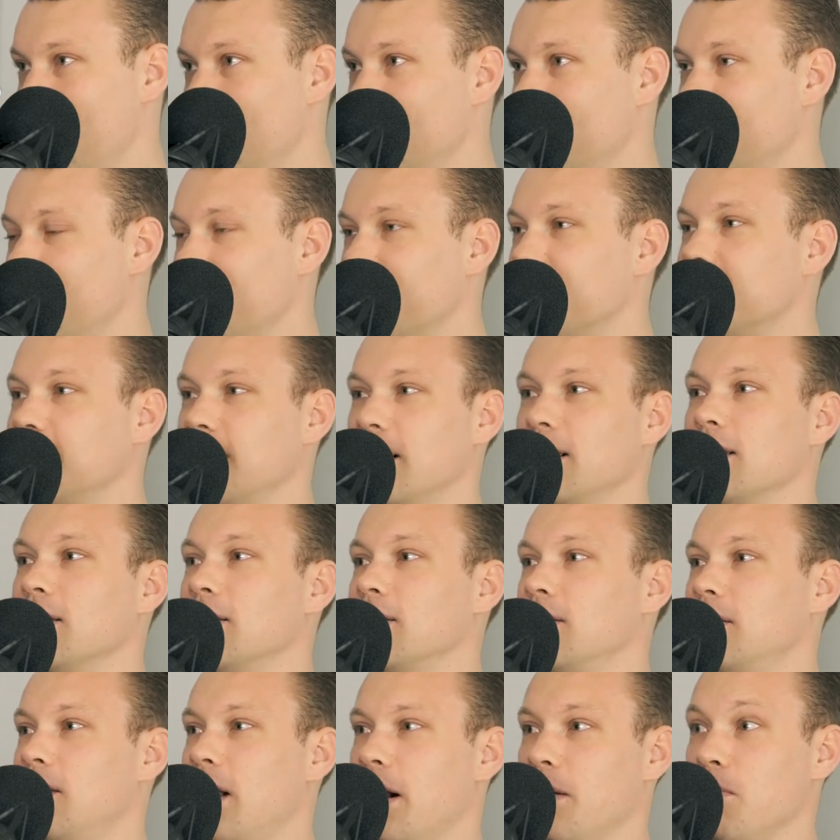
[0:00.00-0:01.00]
And in that
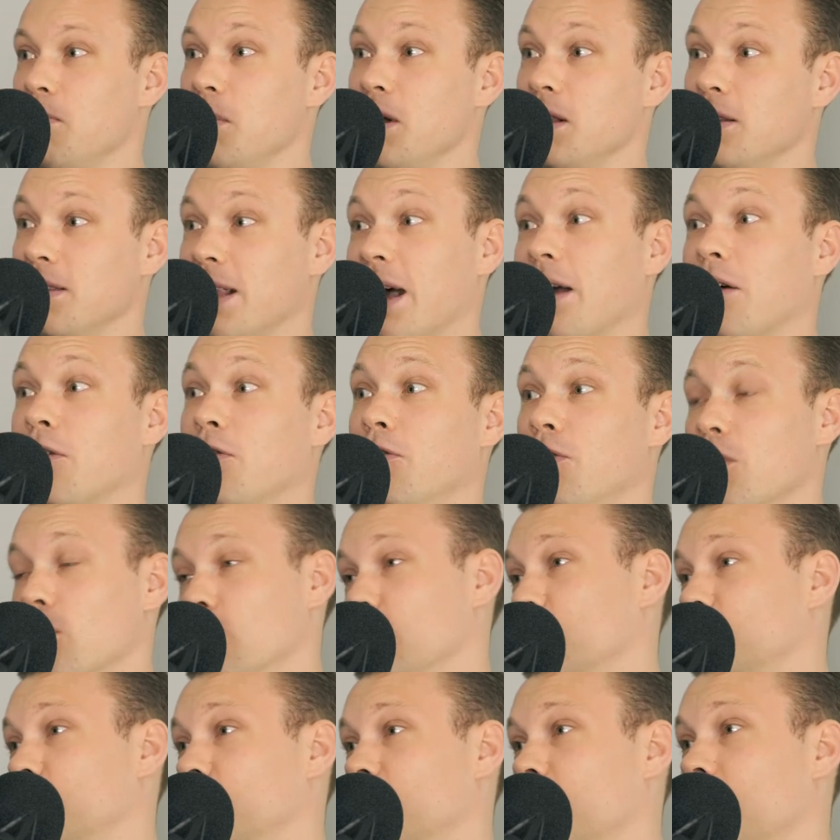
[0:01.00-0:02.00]
sense, that means like
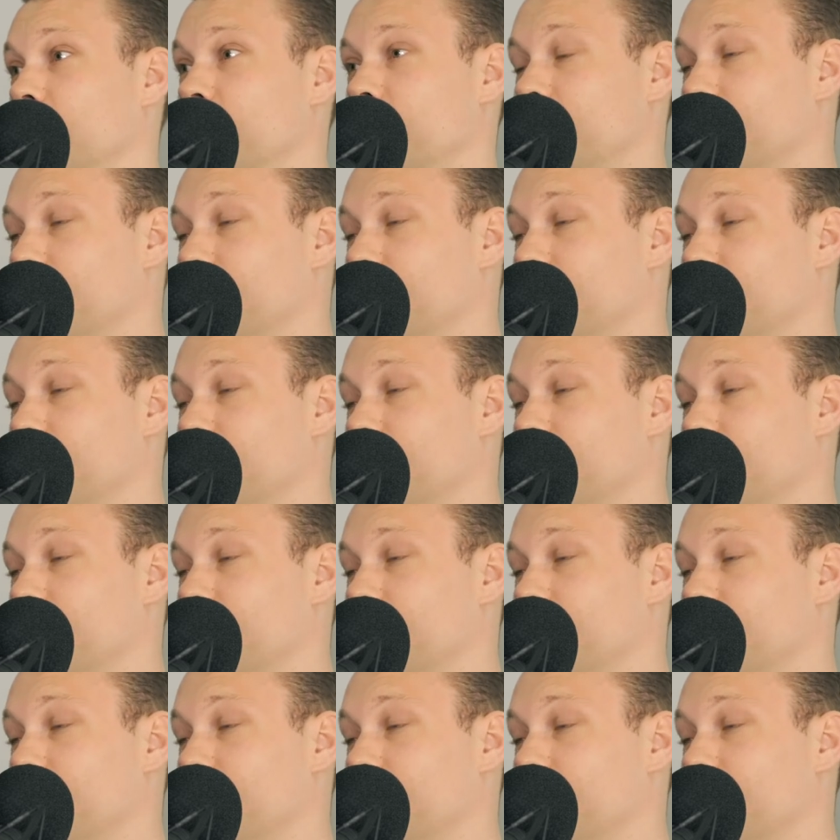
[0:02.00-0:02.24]
Photoshop